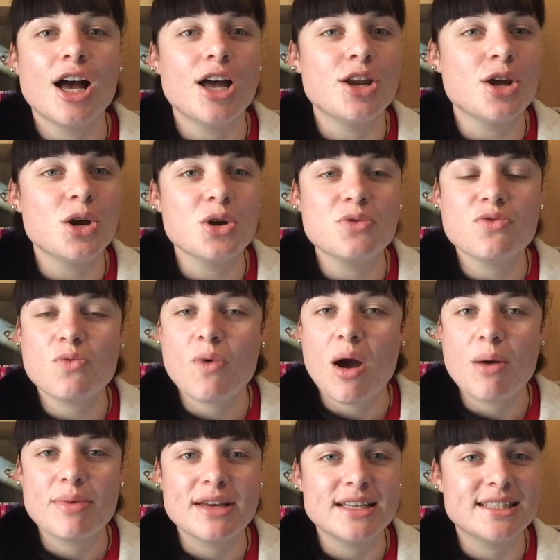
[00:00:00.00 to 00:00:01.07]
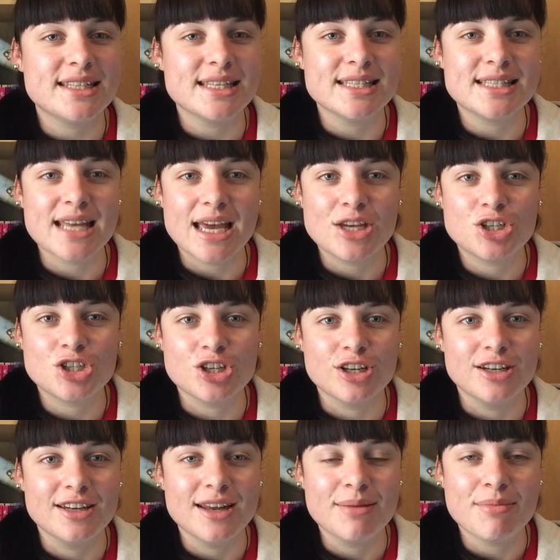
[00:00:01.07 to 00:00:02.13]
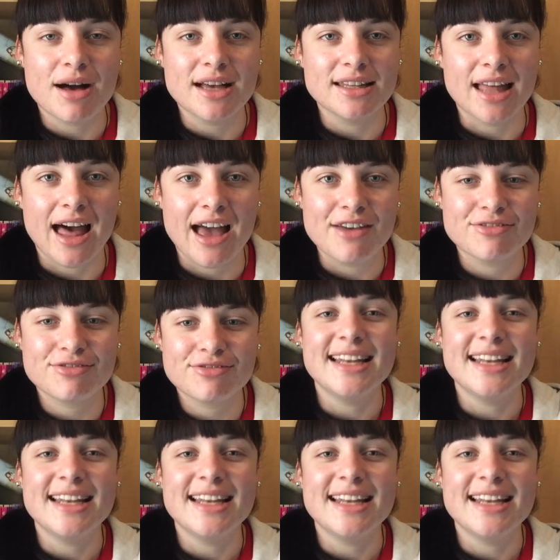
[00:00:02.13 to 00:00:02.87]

an overwhelming sensation in my life.